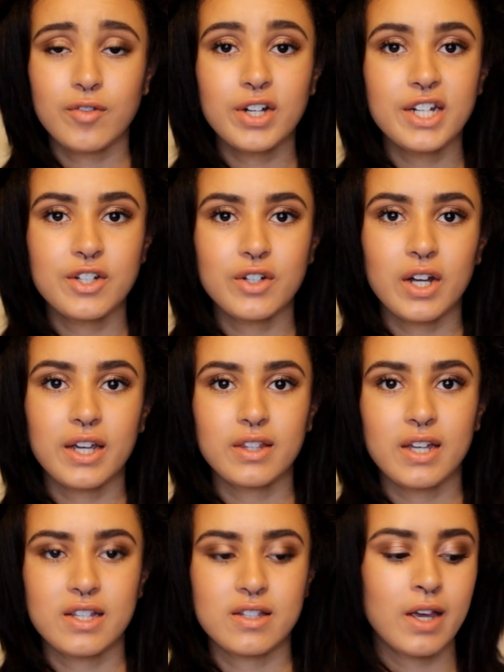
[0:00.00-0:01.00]
really do like
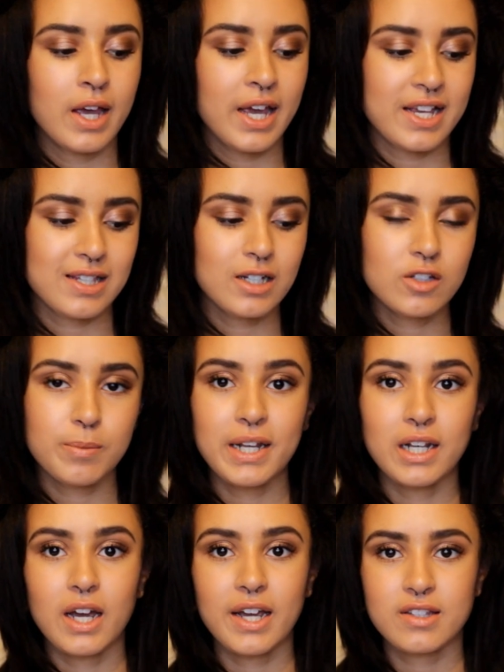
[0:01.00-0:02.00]
this. It's a little
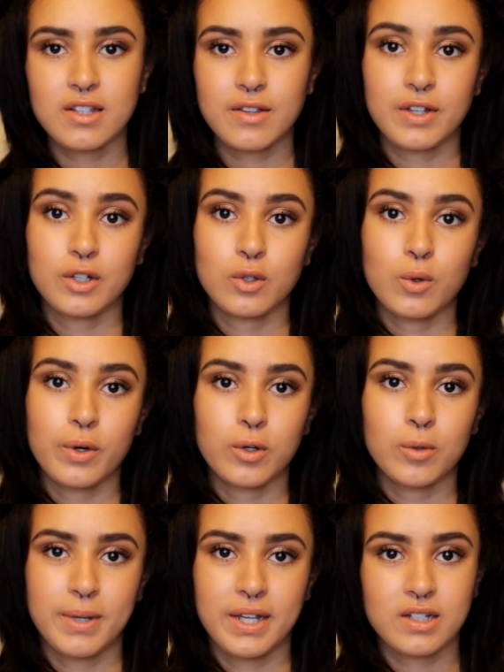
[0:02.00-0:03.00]
bit lighter than an
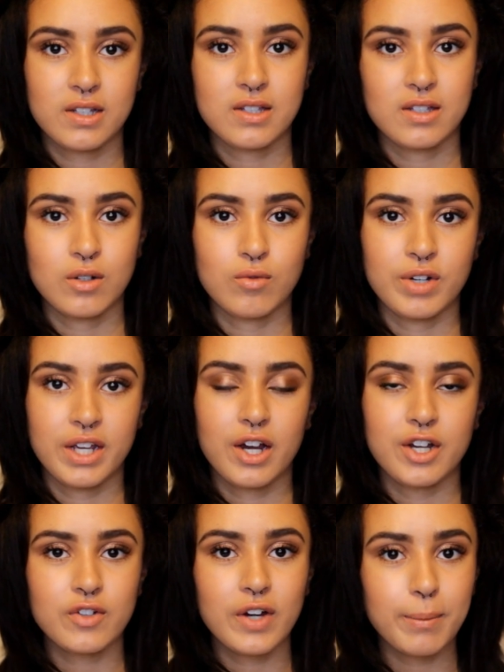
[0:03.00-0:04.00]
oil but it does still really
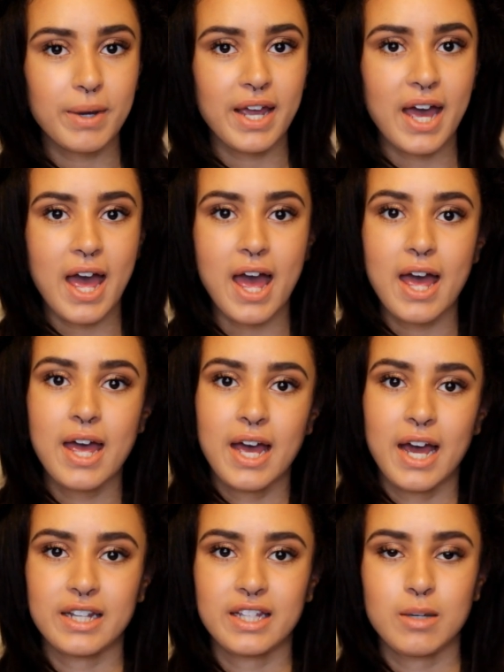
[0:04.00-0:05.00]
hydrate my hair
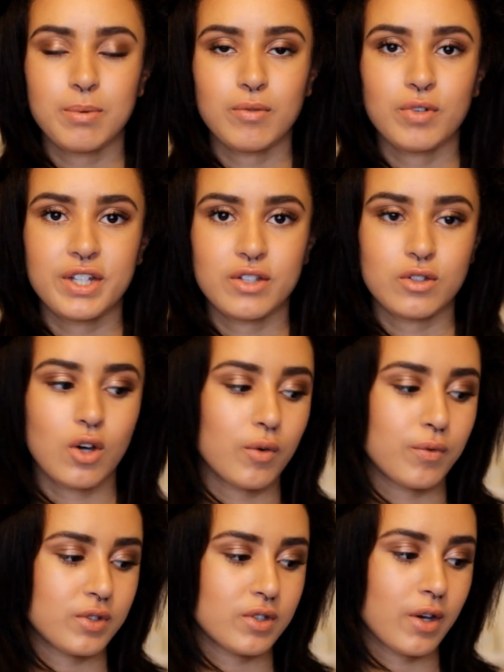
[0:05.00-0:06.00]
and keep it really
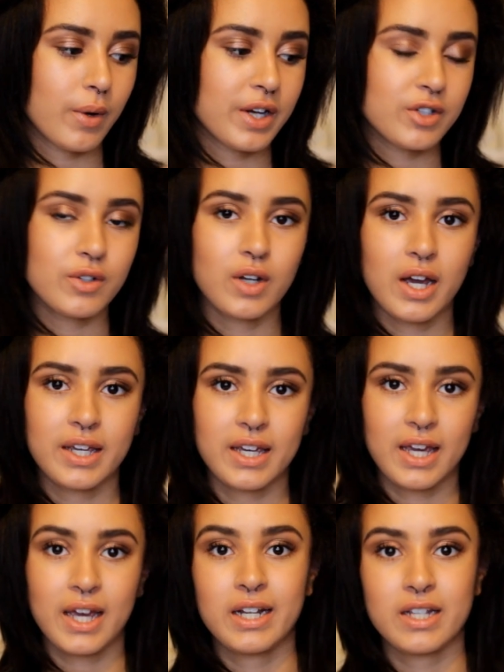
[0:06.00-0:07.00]
soft so I do like
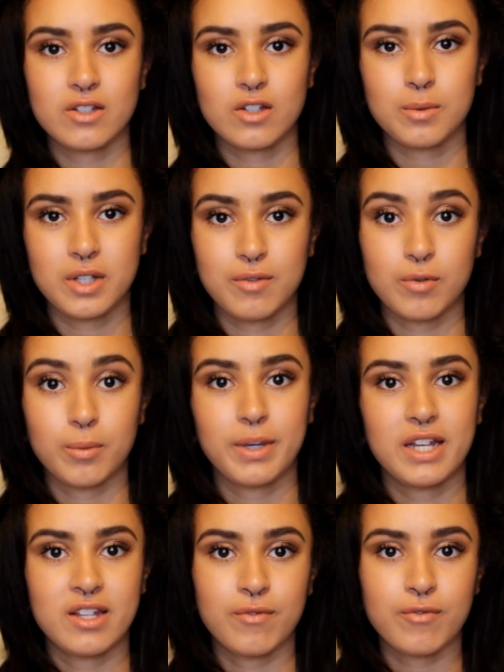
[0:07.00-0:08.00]
it and it stops it from
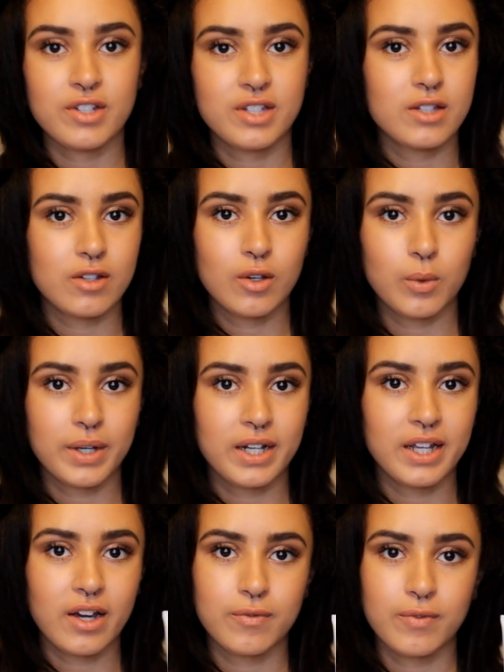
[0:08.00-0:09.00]
getting frizzy so
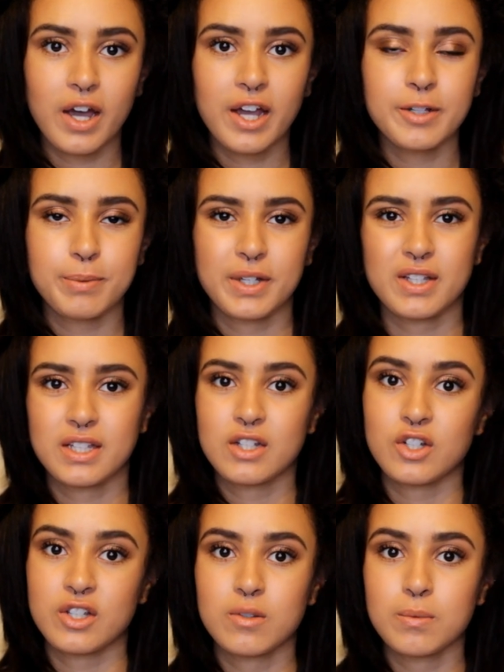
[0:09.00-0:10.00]
quickly I find because it
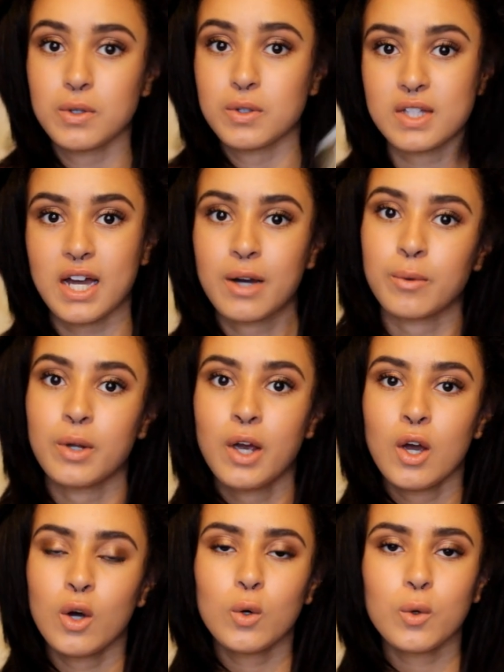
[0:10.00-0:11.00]
just smooths down
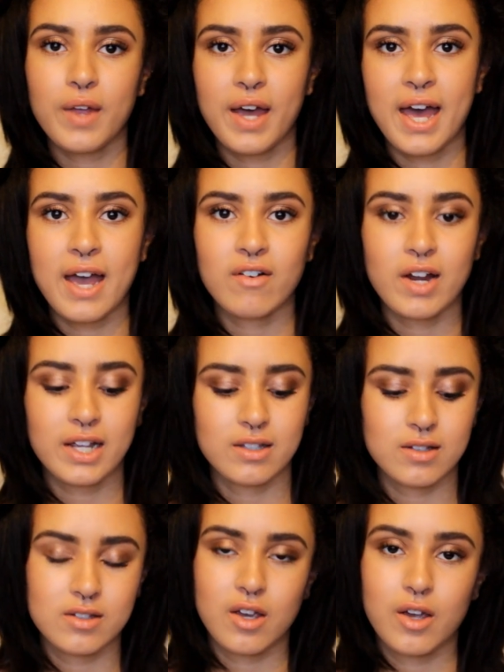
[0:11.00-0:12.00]
all the hair
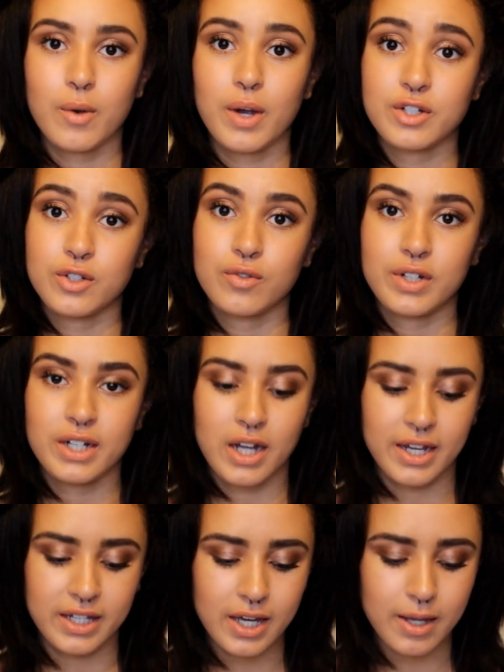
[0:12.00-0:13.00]
ends so I do really
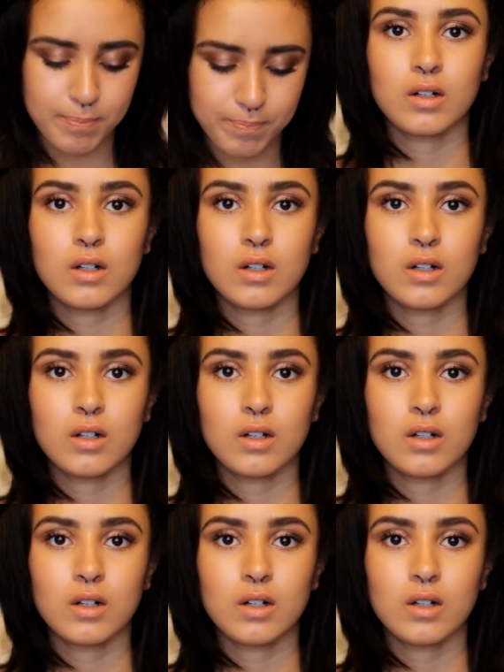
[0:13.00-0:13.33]
like it.